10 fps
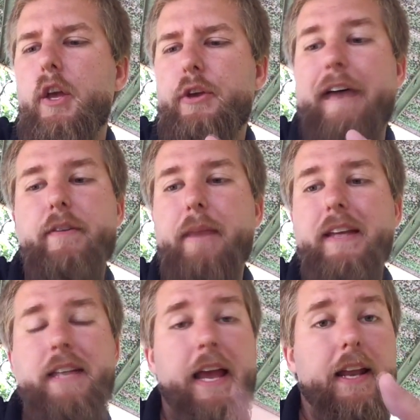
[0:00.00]
You have to
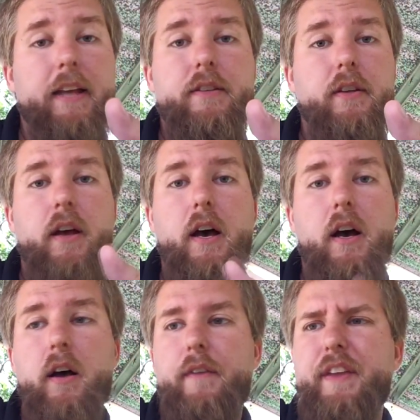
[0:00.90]
maintain it.
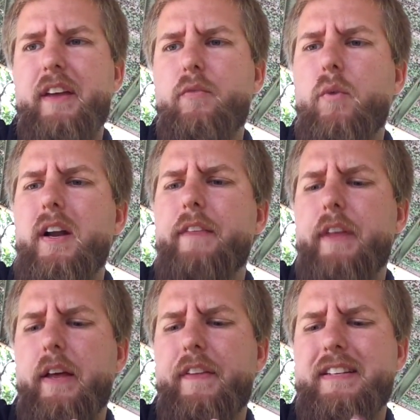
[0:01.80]
One of
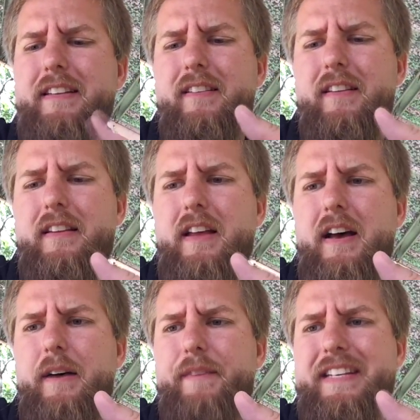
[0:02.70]
the
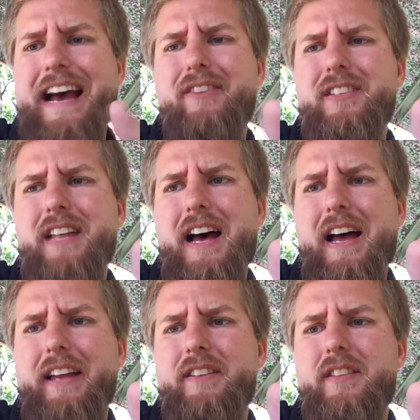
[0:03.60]

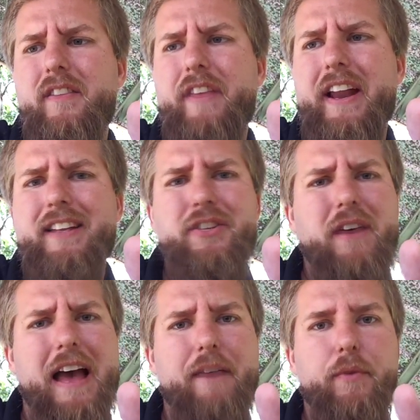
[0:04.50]
downsides that I
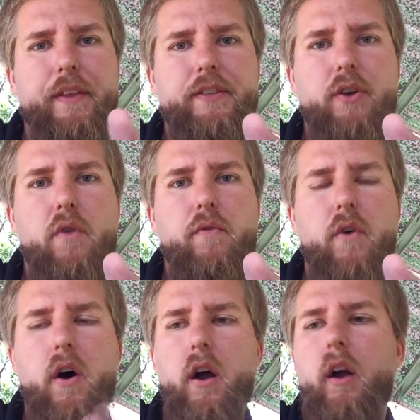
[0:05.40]
do have with it so
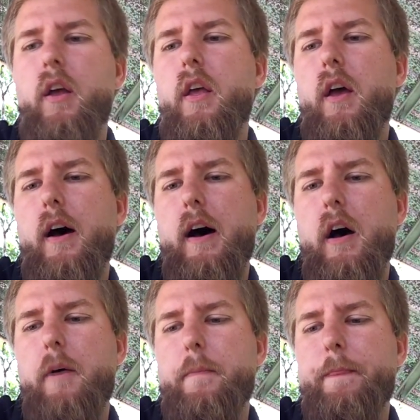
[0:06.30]
far,
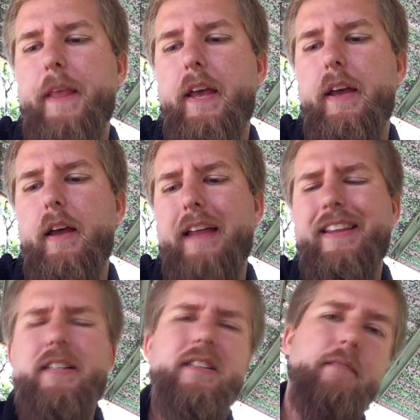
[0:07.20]
and
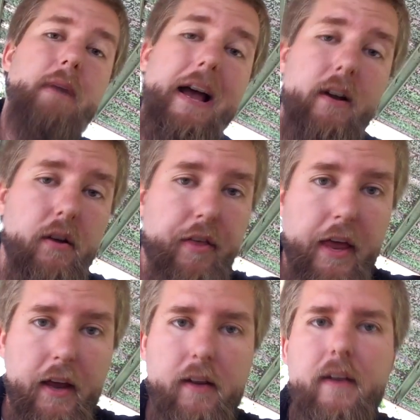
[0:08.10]
this is a minor
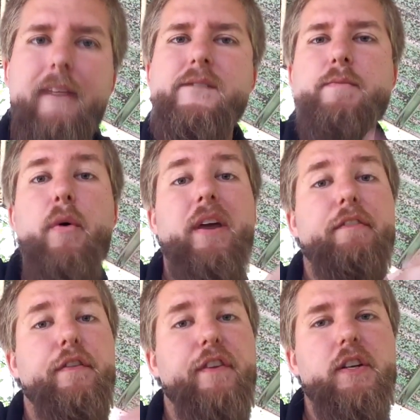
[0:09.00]
thing, but
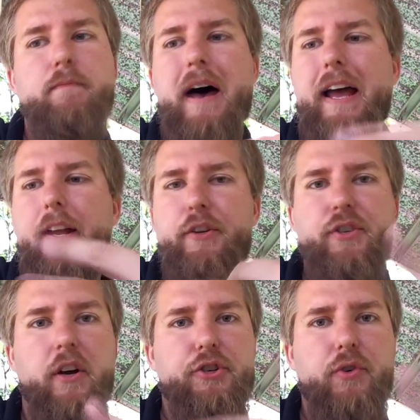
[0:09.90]
whenever you first buy it and you
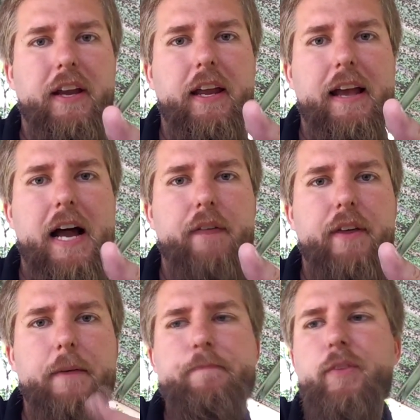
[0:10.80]
start drinking out of
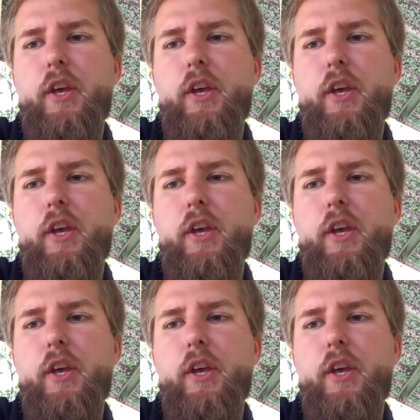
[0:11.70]
it,